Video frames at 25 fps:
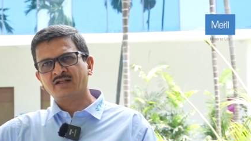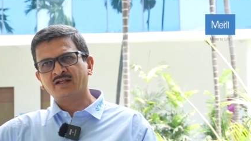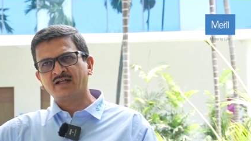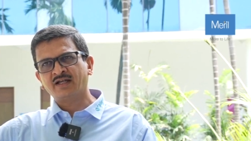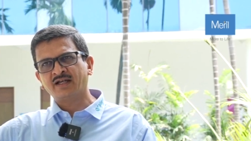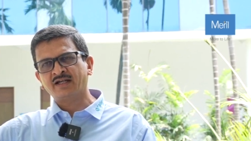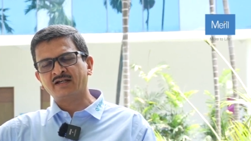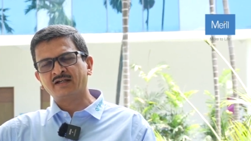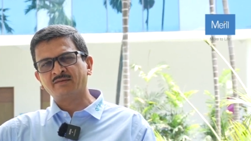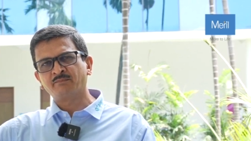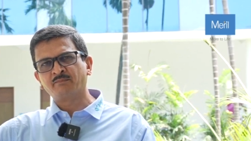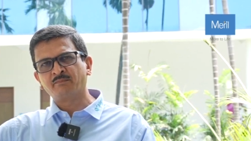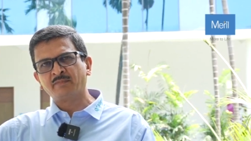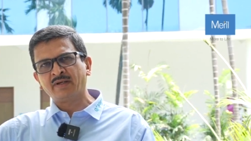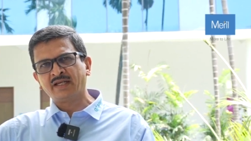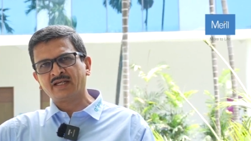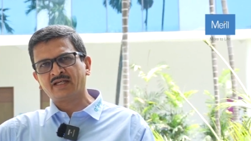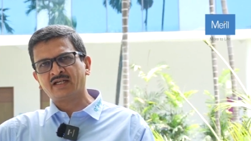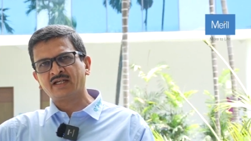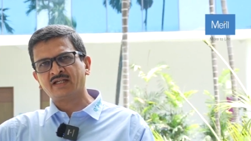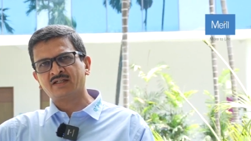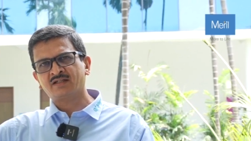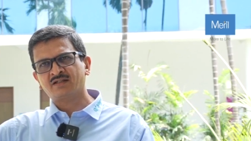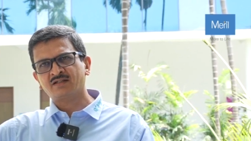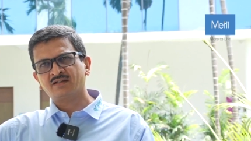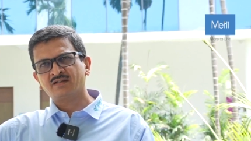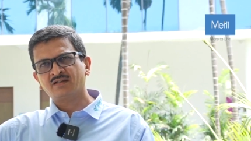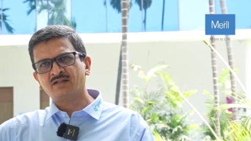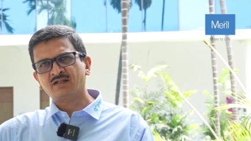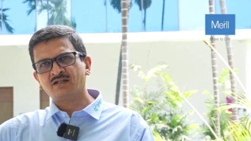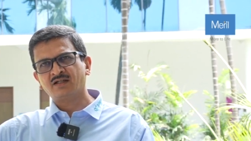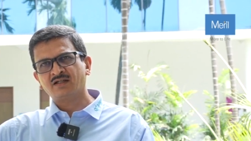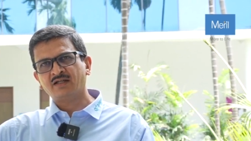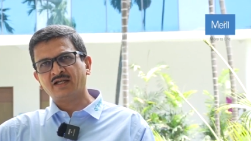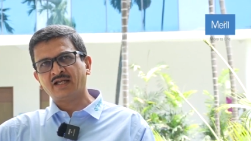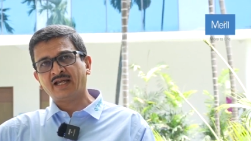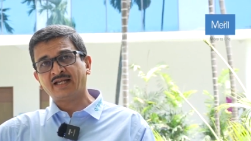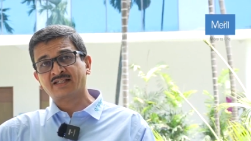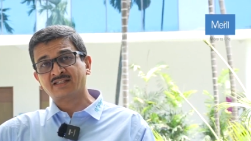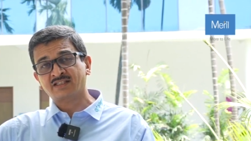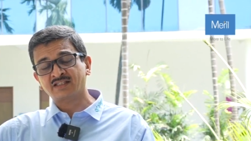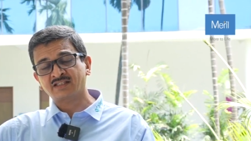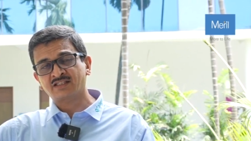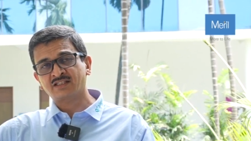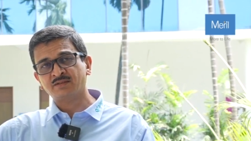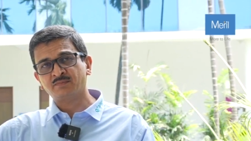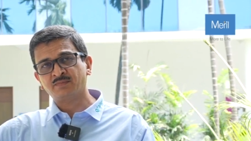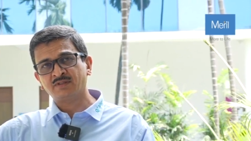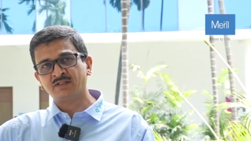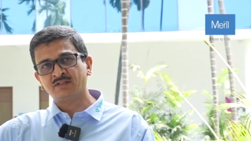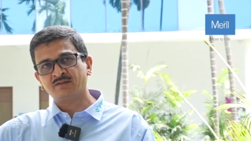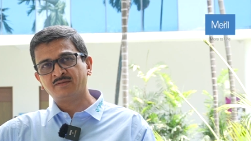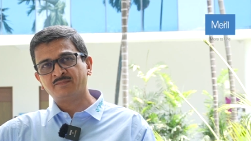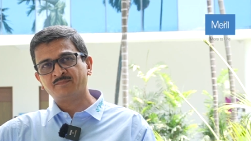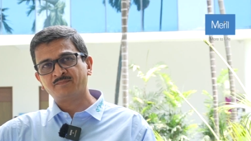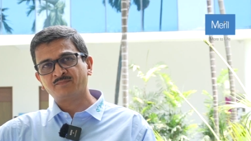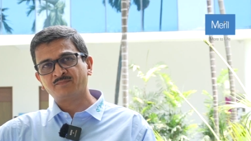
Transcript: and make it accessible,